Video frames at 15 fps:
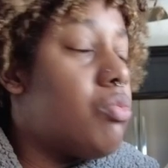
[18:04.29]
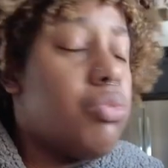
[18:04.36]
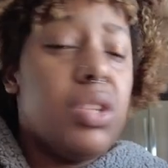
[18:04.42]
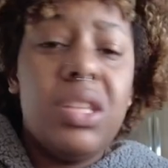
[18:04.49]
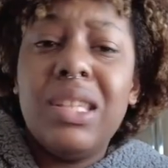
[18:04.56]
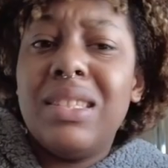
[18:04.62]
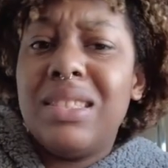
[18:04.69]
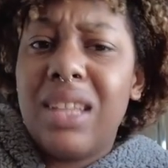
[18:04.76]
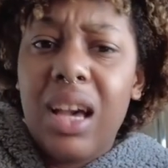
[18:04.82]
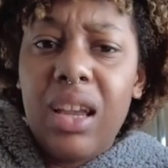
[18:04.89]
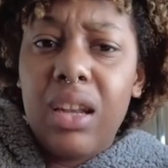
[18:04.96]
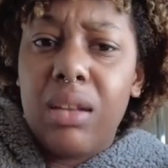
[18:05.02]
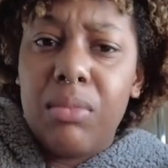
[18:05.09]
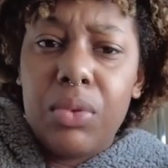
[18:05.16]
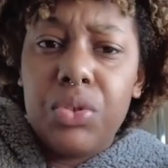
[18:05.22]
really sad
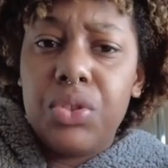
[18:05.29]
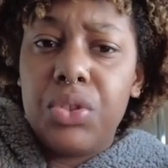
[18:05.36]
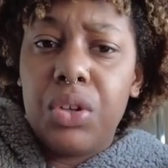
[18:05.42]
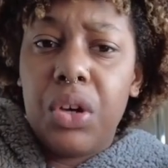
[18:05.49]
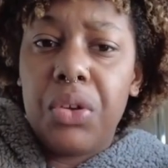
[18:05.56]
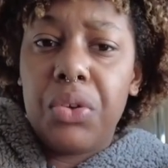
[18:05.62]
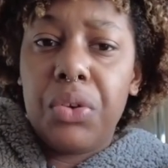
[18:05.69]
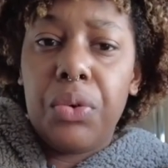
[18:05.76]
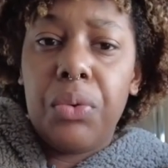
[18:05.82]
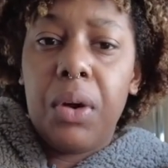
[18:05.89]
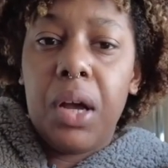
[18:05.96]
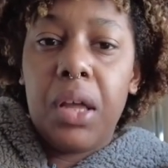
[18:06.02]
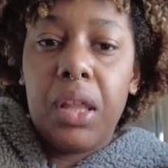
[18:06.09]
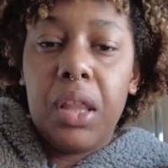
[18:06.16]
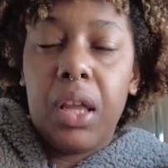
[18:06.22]
and emotional. I don't know
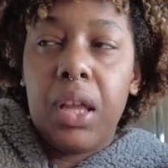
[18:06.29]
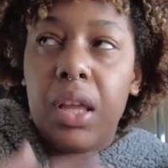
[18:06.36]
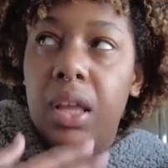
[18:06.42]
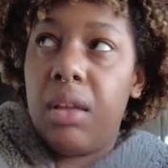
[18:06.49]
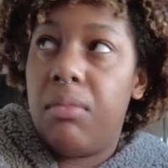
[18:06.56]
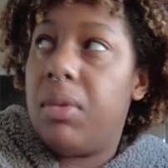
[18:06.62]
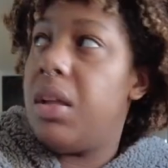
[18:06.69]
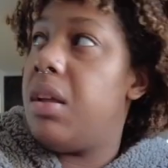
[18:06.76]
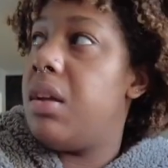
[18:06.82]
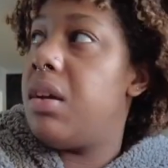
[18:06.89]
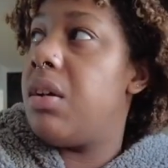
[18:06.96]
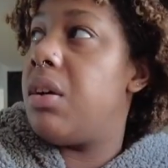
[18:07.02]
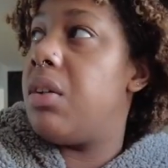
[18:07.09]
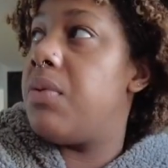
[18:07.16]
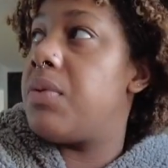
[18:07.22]
why it like hit me
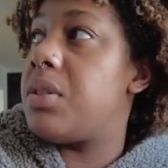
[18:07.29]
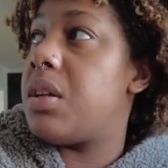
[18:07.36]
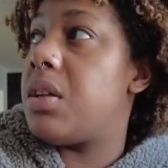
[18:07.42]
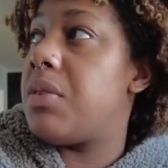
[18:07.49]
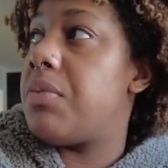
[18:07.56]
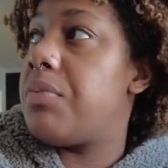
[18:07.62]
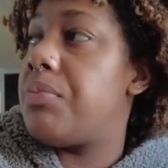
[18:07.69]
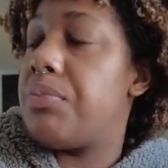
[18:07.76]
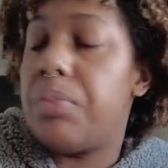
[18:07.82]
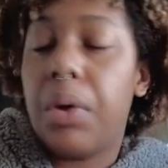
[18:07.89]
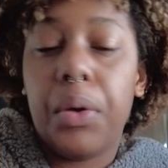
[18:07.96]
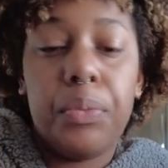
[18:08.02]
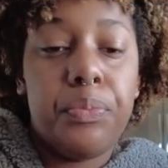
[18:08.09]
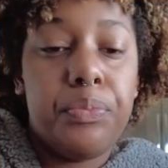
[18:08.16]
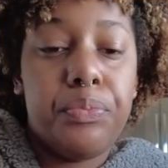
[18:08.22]
all of a sudden,
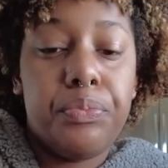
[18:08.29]
but